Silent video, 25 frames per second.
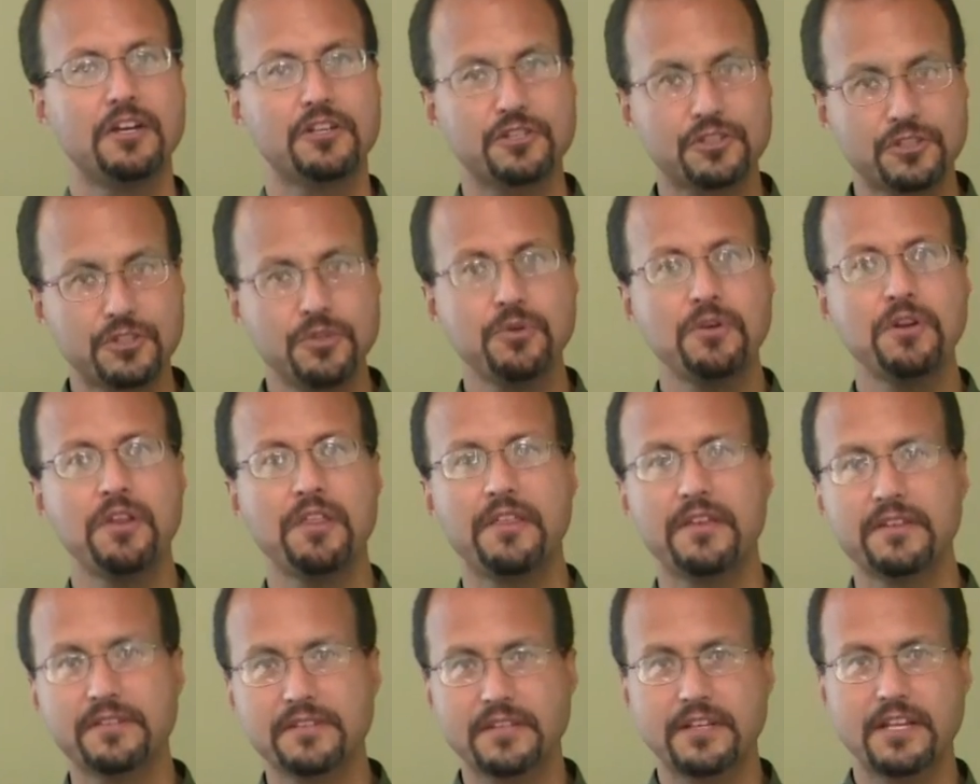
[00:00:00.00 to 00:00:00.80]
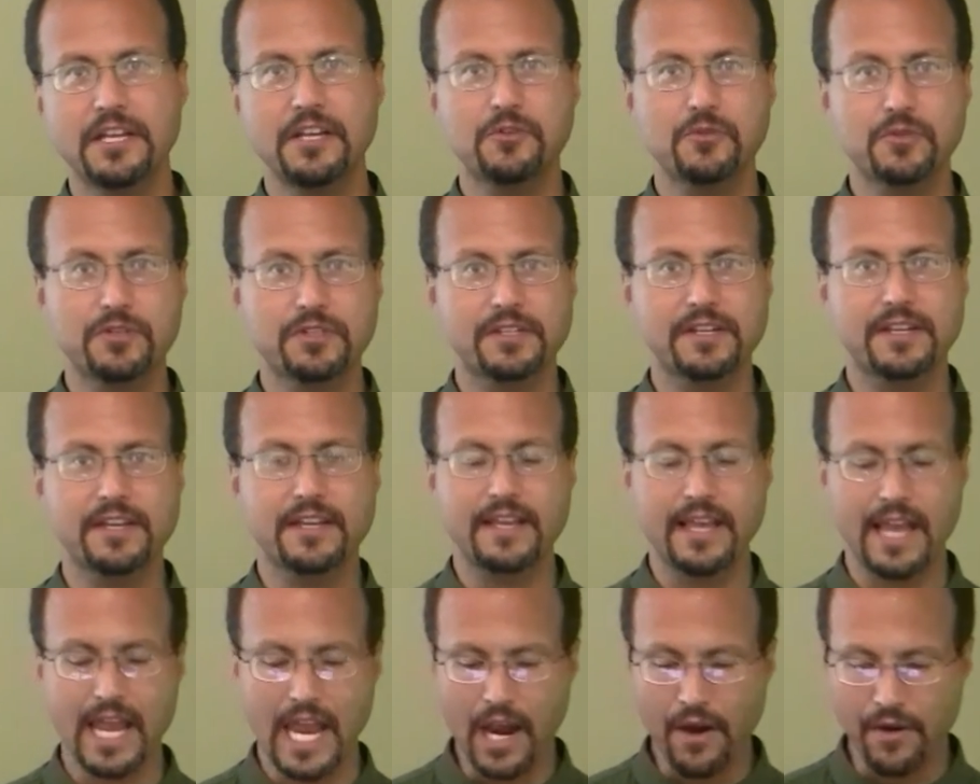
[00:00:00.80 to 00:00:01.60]
Judith is an interesting
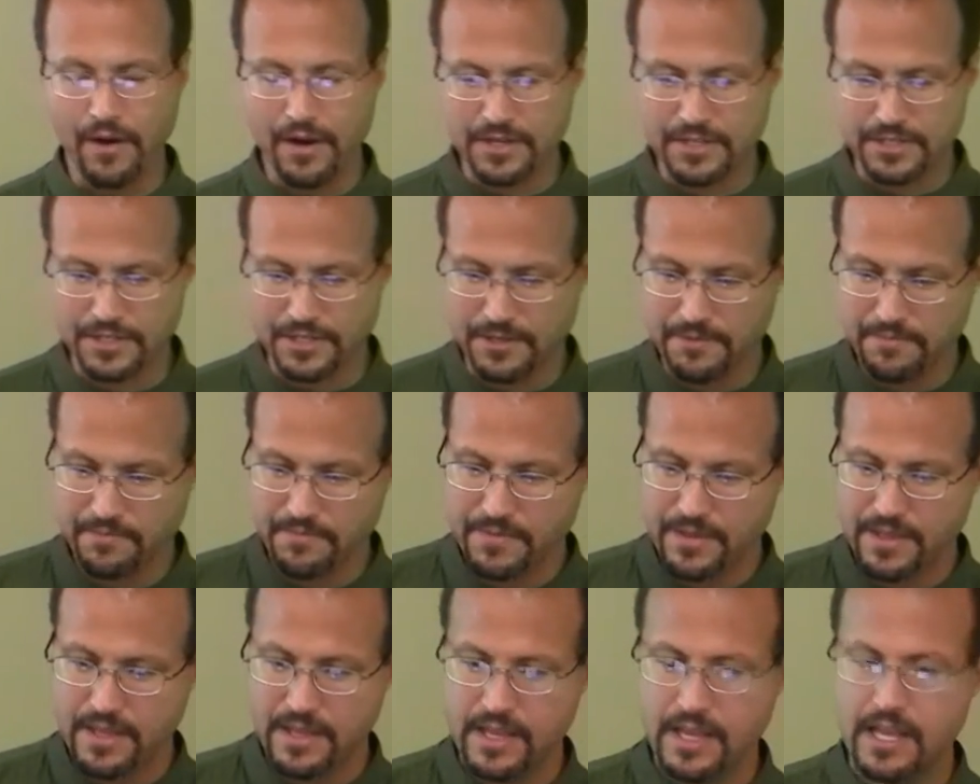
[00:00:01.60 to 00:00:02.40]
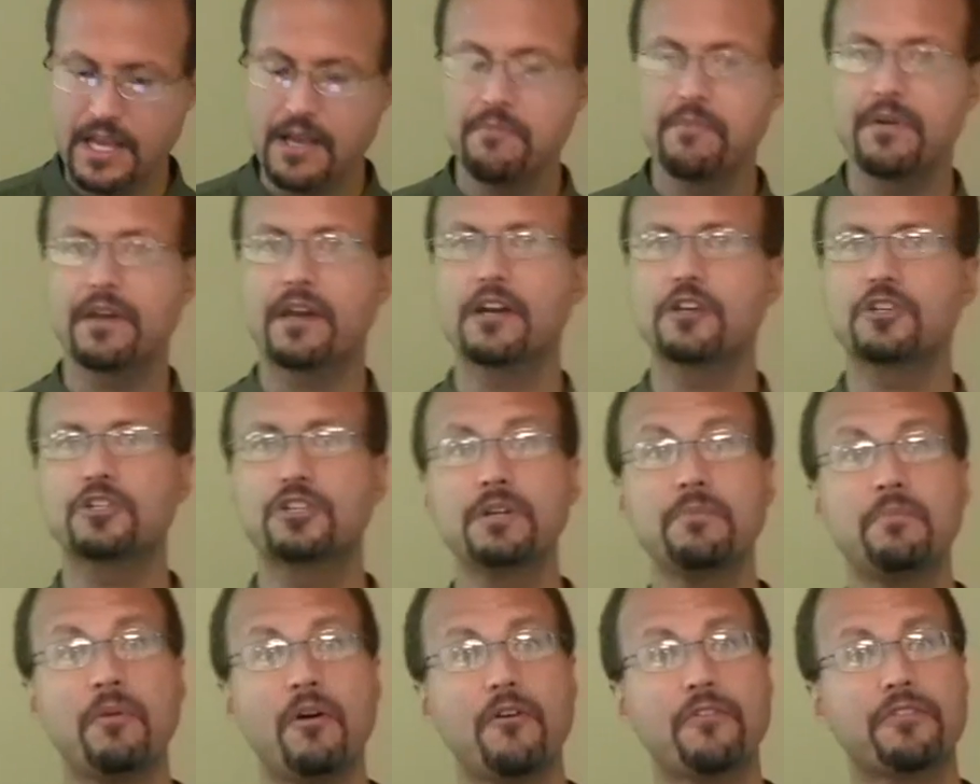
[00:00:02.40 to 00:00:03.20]
character because
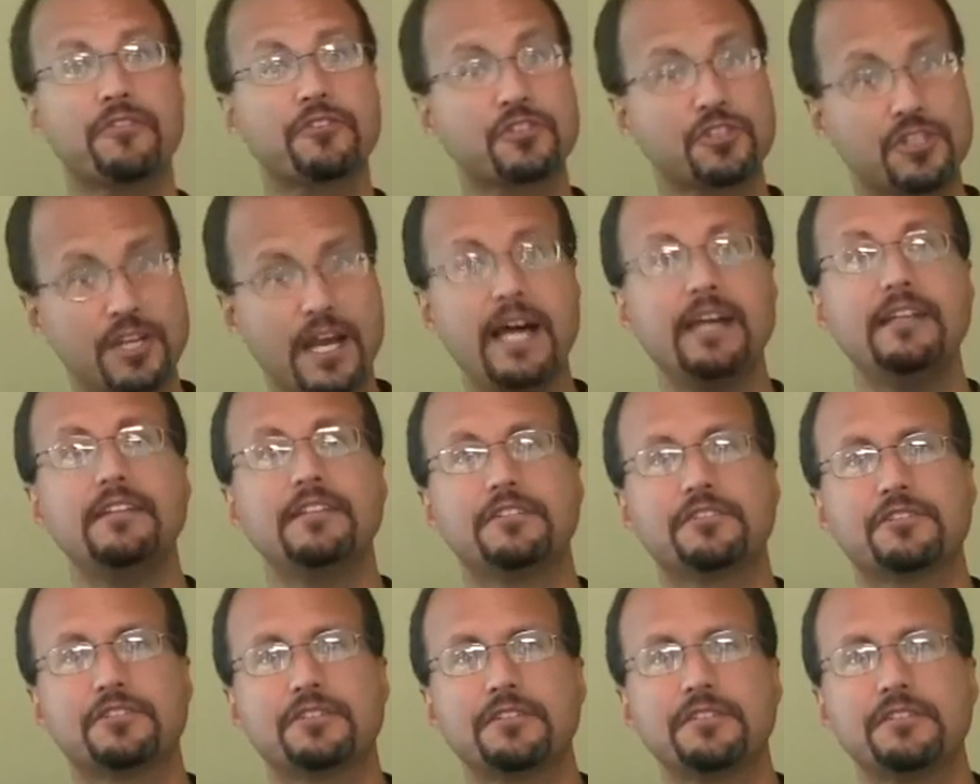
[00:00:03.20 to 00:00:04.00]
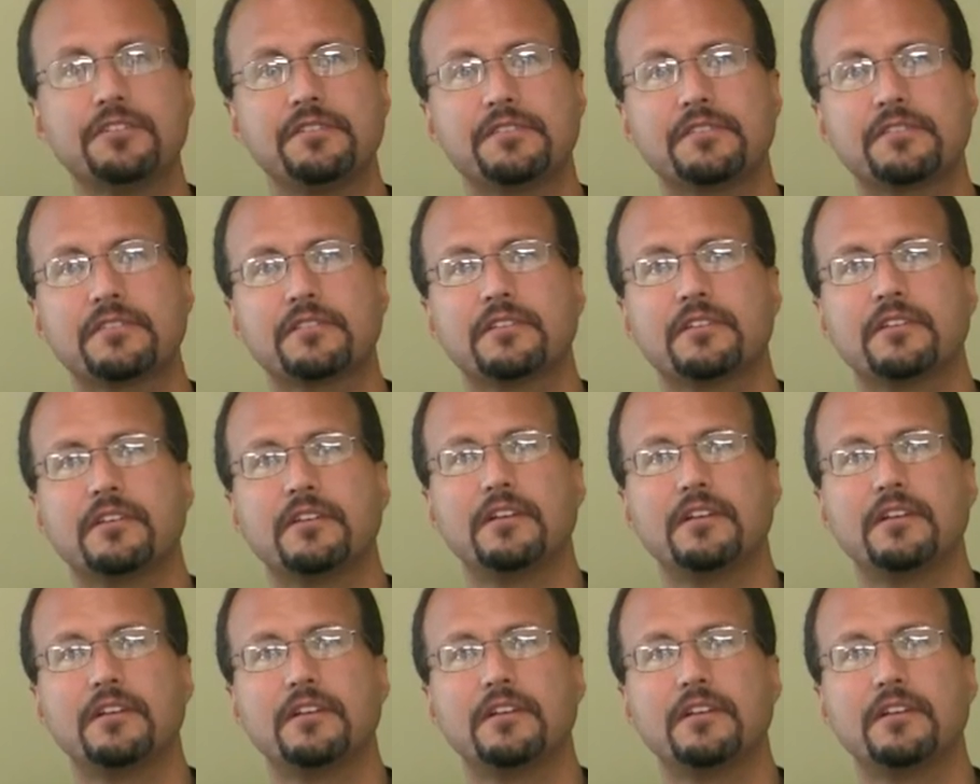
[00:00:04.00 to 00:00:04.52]
she both challenges